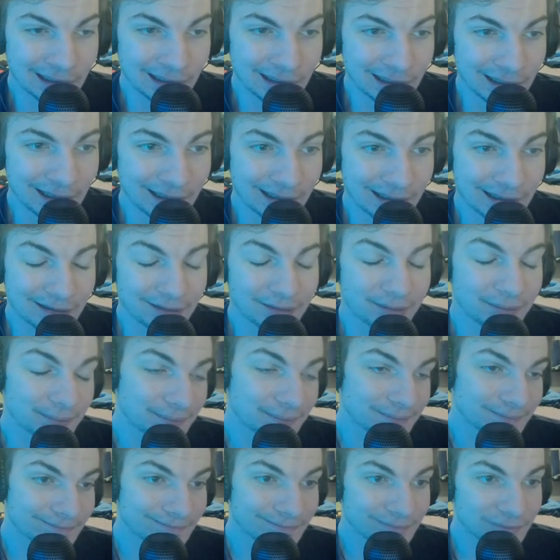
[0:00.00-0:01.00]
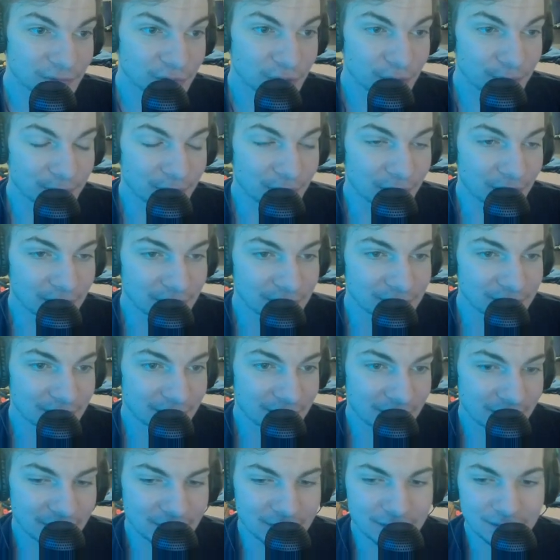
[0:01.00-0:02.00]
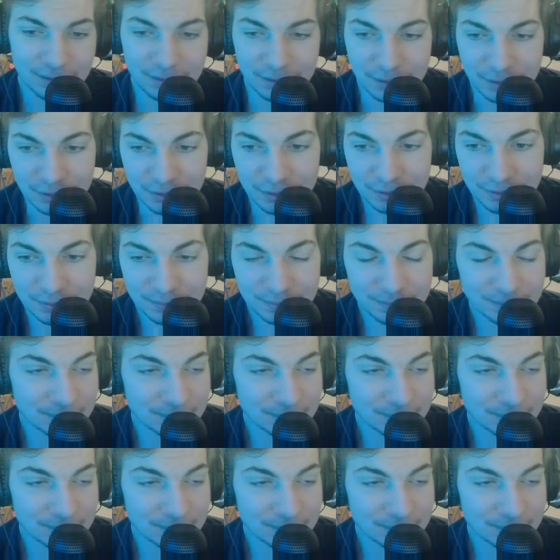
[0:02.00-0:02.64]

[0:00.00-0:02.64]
And to be honest, I think they're just